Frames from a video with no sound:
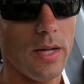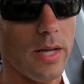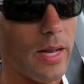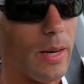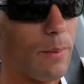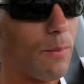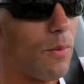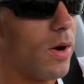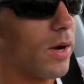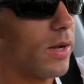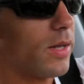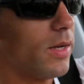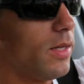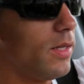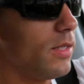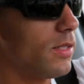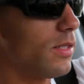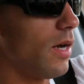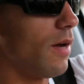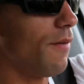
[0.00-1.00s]
and I'm walking in
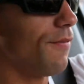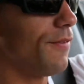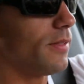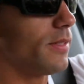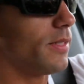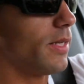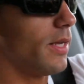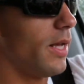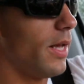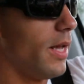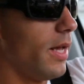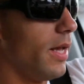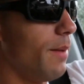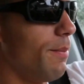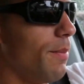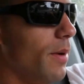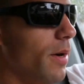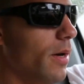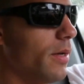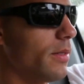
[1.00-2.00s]
his office saying, hey
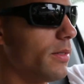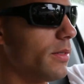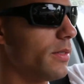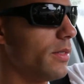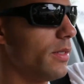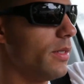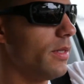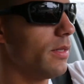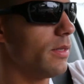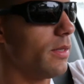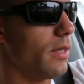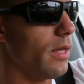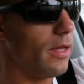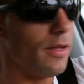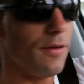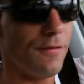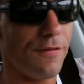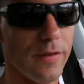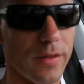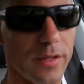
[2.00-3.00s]
boss,
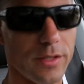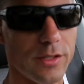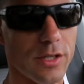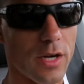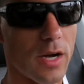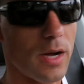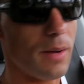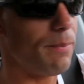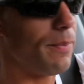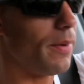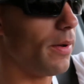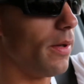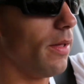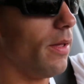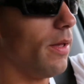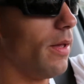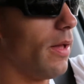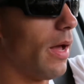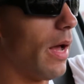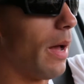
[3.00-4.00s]
thank you for the job, but
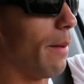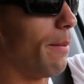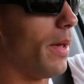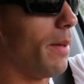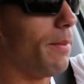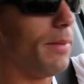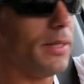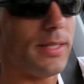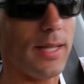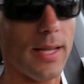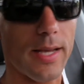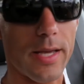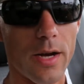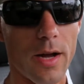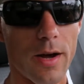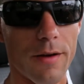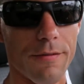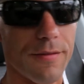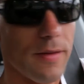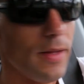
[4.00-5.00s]
I may be taking
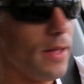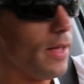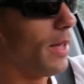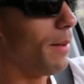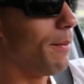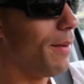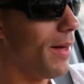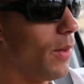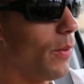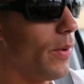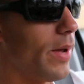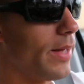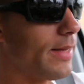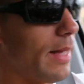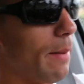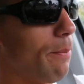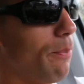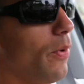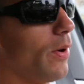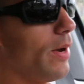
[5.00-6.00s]
off. And by the way, at
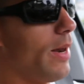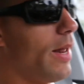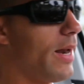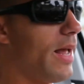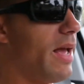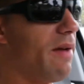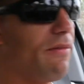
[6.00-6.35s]
that point I didn't